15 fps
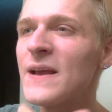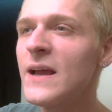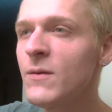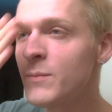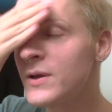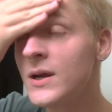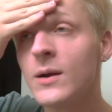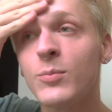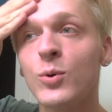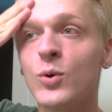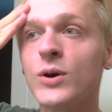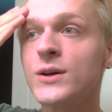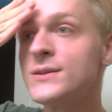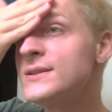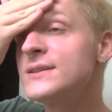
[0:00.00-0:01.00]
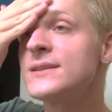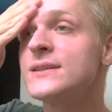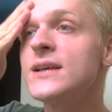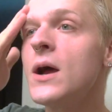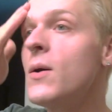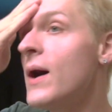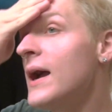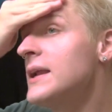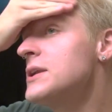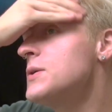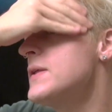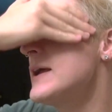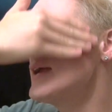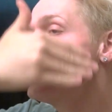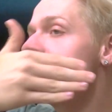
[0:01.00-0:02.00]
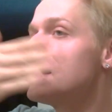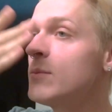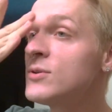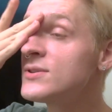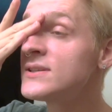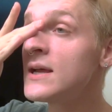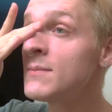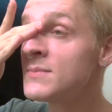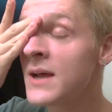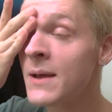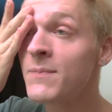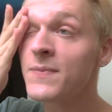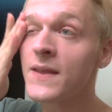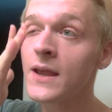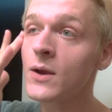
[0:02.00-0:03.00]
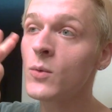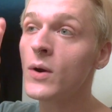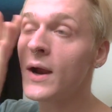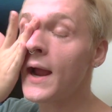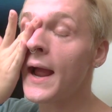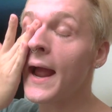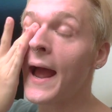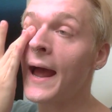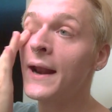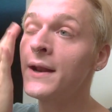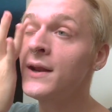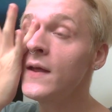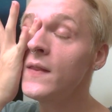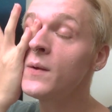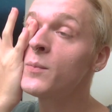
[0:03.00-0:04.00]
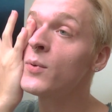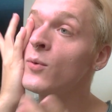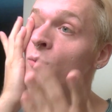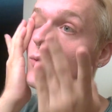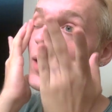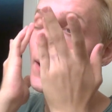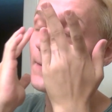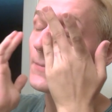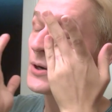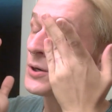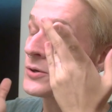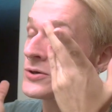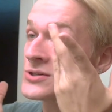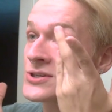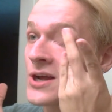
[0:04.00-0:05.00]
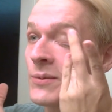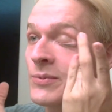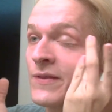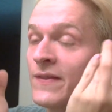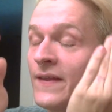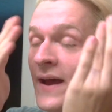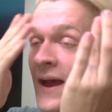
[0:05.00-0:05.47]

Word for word: I have bigger pores, so I do like a double step type thing where I add another primer on top of